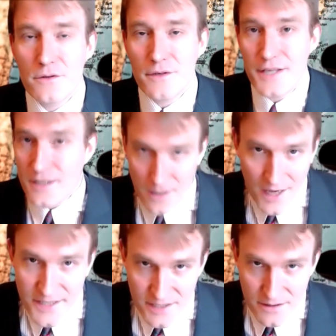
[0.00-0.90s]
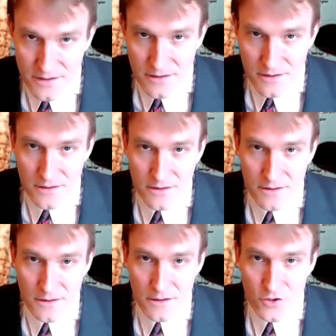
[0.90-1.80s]
need a license
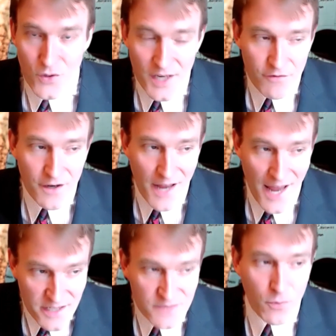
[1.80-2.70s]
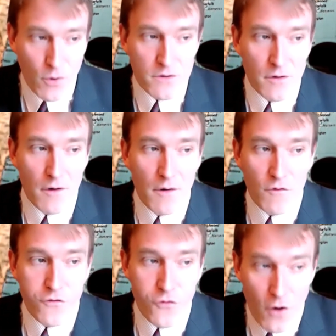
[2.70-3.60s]
to even export
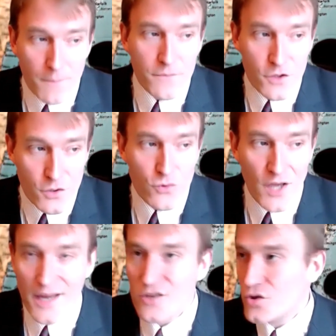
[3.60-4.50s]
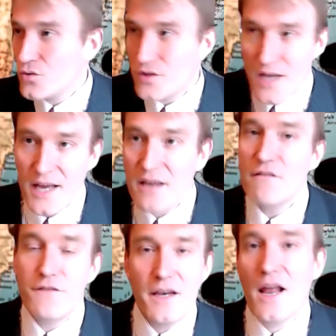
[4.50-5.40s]
from the UK to, say,
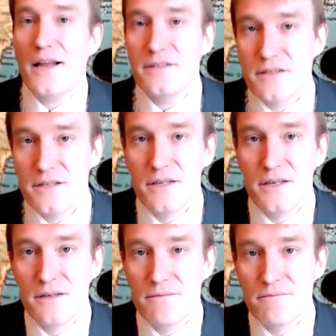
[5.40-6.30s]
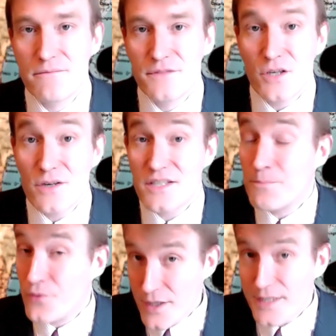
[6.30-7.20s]
Finland? So it's
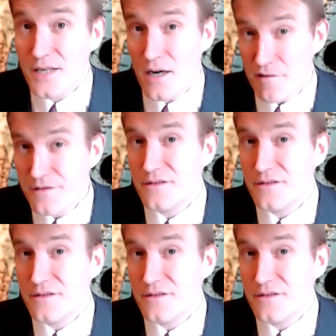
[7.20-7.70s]
pretty tough.